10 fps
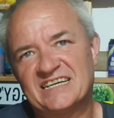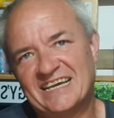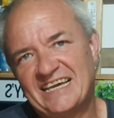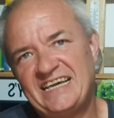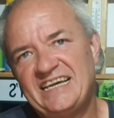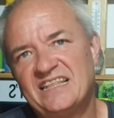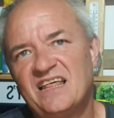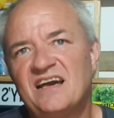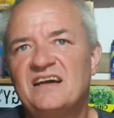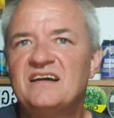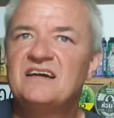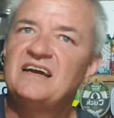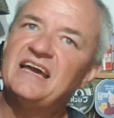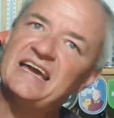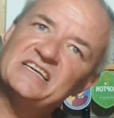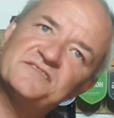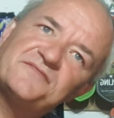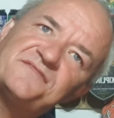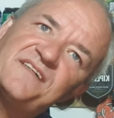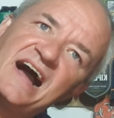tequila it's
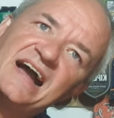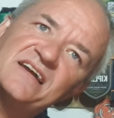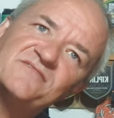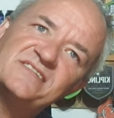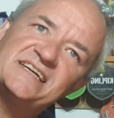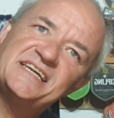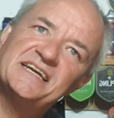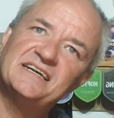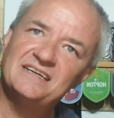fiery